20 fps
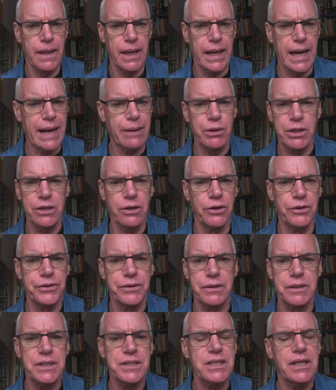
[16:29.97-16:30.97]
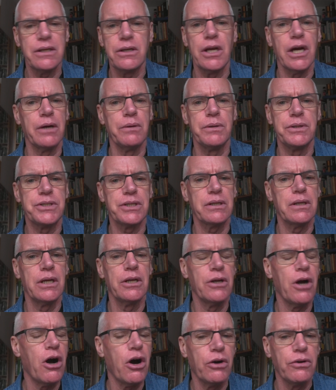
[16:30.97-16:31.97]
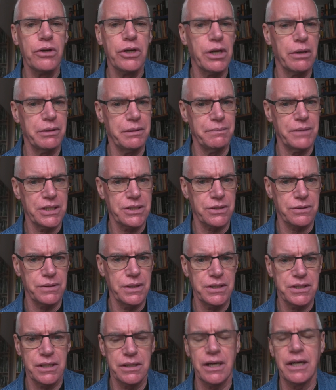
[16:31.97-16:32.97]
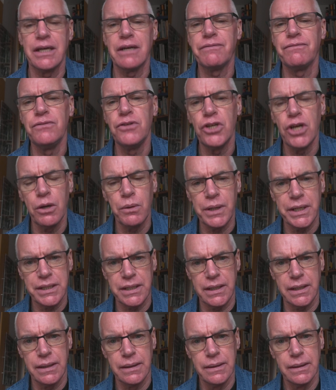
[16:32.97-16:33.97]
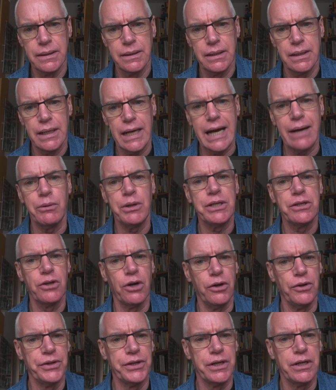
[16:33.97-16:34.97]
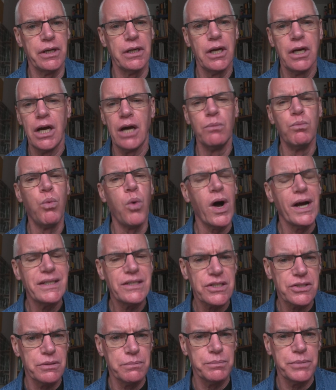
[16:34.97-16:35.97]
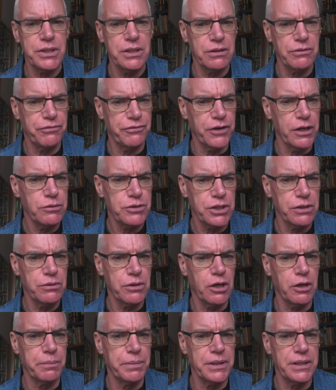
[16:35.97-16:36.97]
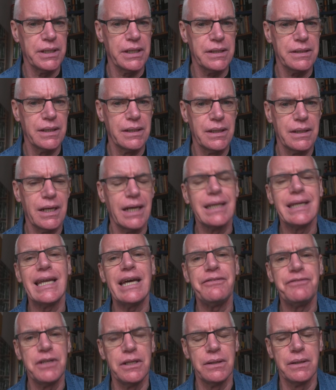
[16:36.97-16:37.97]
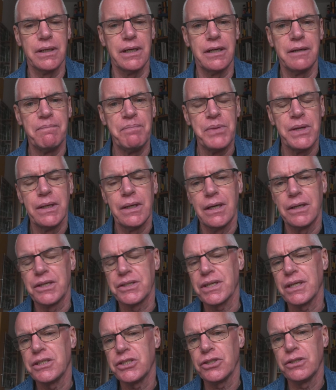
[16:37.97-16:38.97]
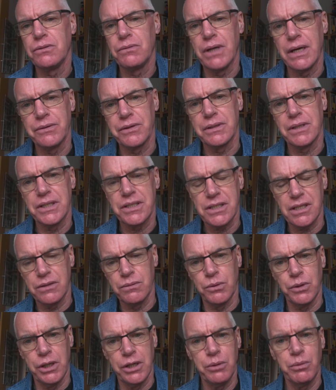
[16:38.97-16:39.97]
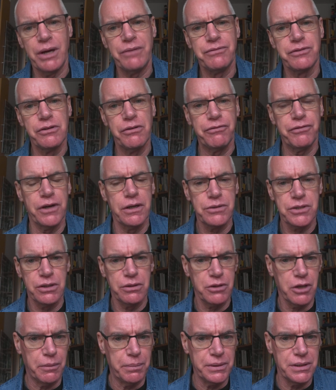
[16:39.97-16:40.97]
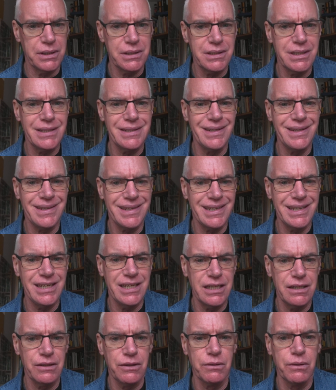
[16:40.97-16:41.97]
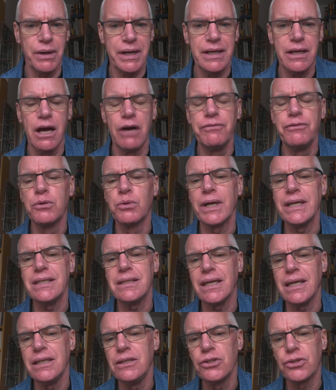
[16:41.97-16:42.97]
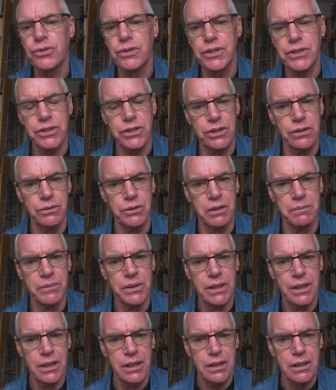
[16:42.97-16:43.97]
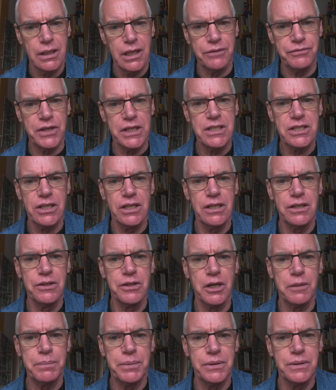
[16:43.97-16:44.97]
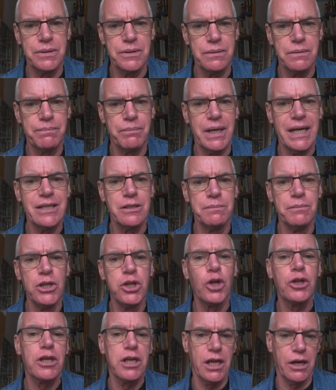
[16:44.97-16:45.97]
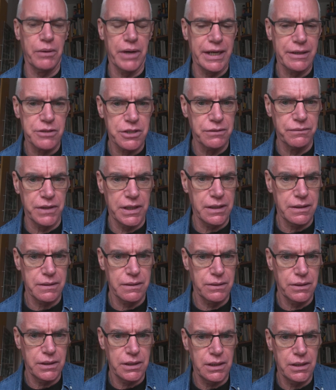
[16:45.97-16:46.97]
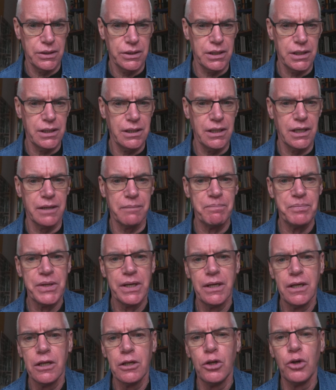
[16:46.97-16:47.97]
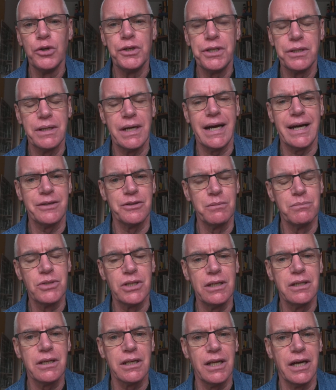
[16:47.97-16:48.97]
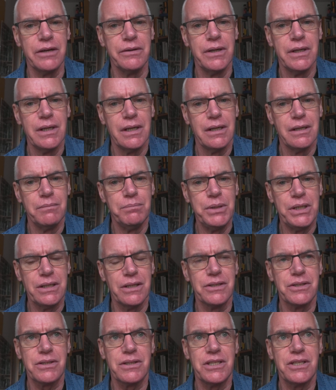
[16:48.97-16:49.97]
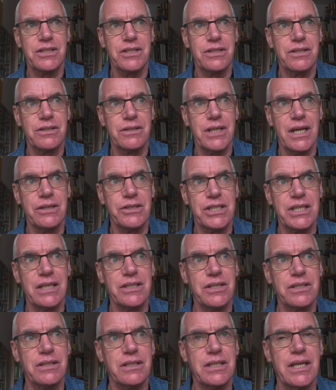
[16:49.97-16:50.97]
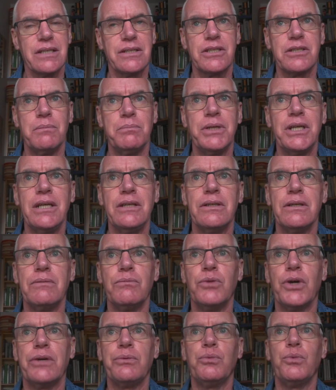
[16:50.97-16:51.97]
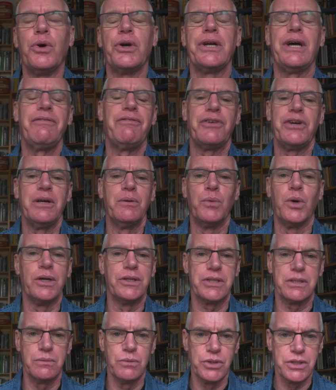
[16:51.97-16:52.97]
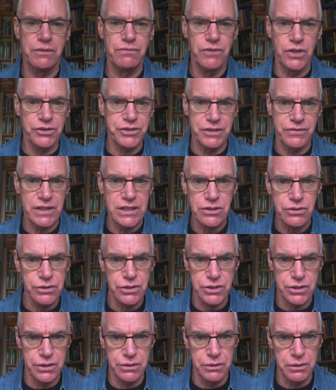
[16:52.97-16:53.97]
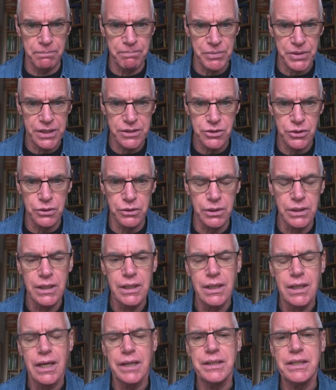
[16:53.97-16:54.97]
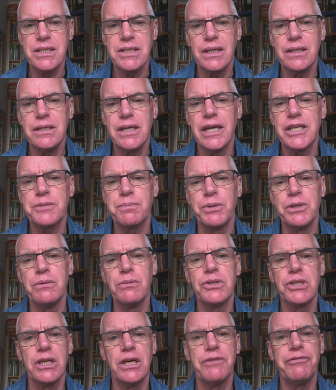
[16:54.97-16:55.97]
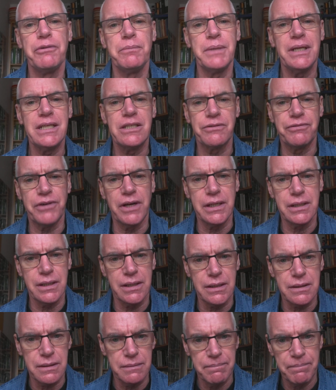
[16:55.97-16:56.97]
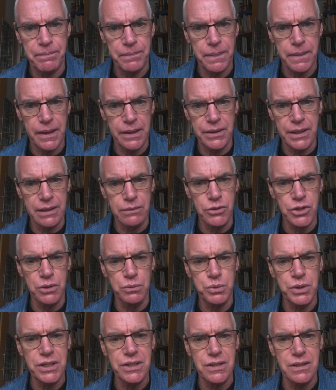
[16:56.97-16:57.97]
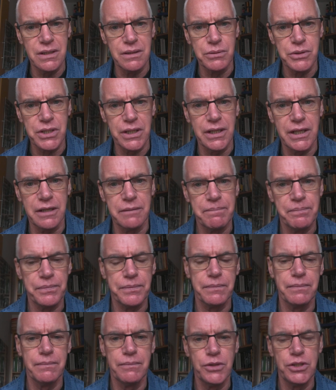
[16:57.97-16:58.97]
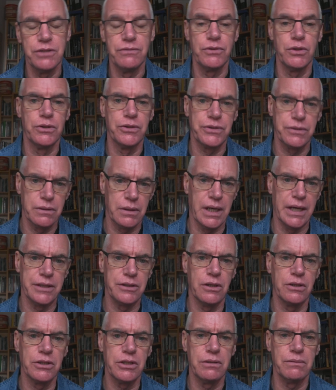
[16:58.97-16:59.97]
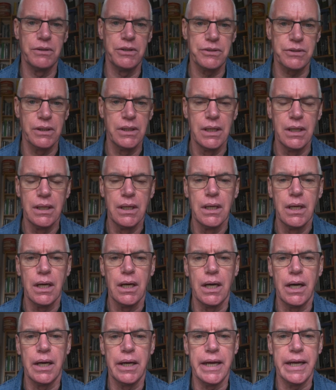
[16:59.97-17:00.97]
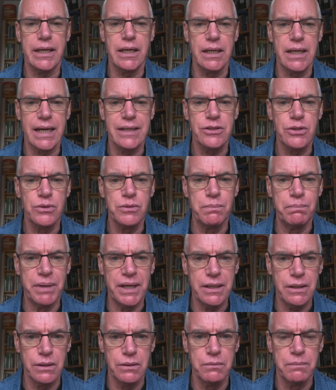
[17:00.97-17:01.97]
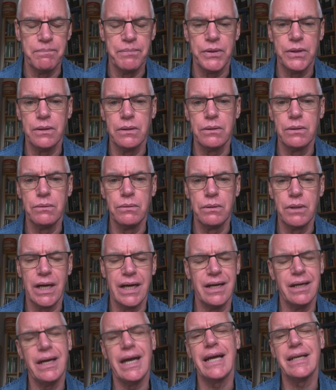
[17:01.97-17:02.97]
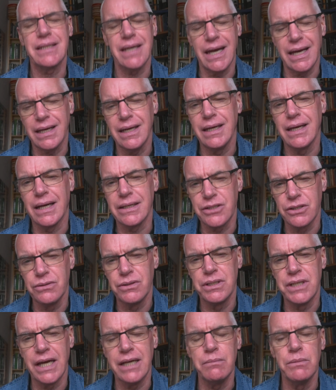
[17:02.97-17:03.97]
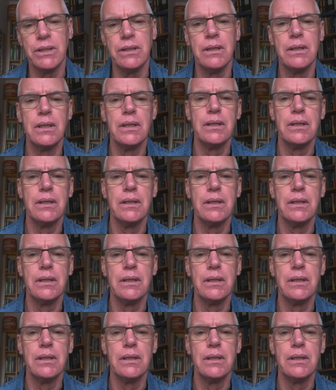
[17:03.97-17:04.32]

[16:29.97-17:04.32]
how it got there? And he said, no, it's an ongoing mystery. He said, I have no idea how it got there and why somebody had photocopied it and left it there. And as I turned around and I said, well, whoever had photocopied it didn't think it of great interest to them if they turned up and made a Ludlow out of it, the Lloyd and Adams Ludlow, because this says to me that whatever it was not of interest to them at all. And he said, yes, but it was there for me to find it. And that was the reason it was there, which of course I'd argue is Ekigatu's bhikkhu, Ekigatu's daemon,